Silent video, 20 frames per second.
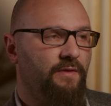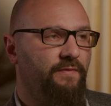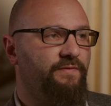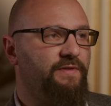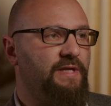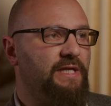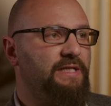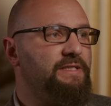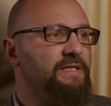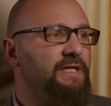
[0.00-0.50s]

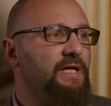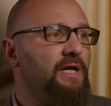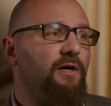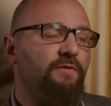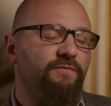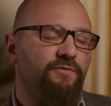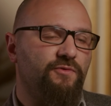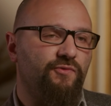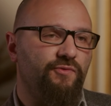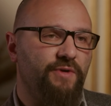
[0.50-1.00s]
The idea
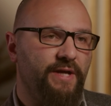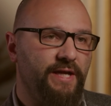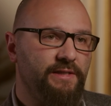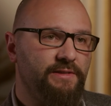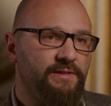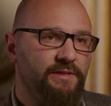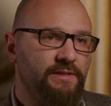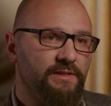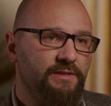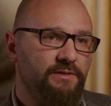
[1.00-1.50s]
of
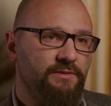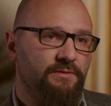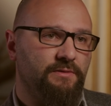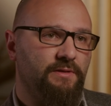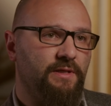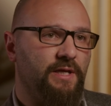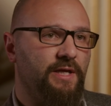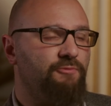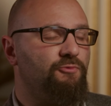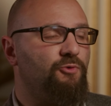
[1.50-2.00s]
creating a,
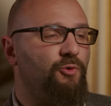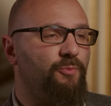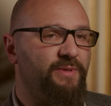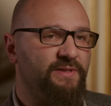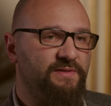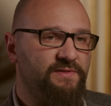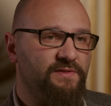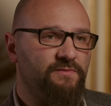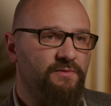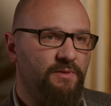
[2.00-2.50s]
a
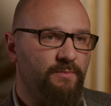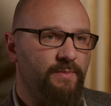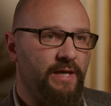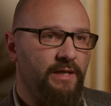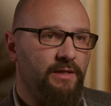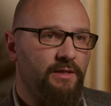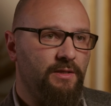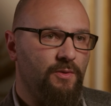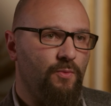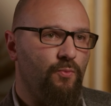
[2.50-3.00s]
European Central
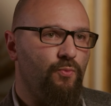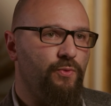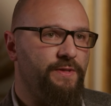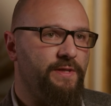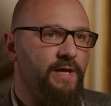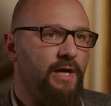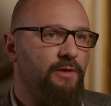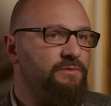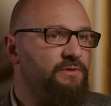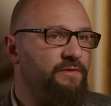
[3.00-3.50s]
Bank
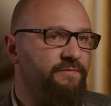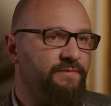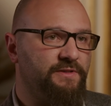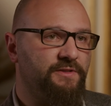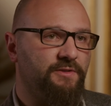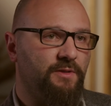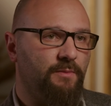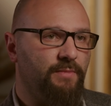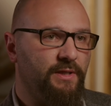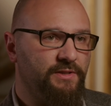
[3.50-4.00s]
without a
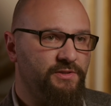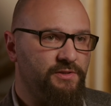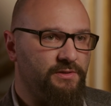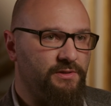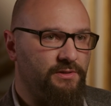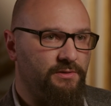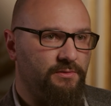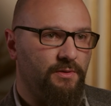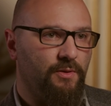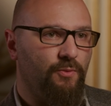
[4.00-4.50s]
federal budget,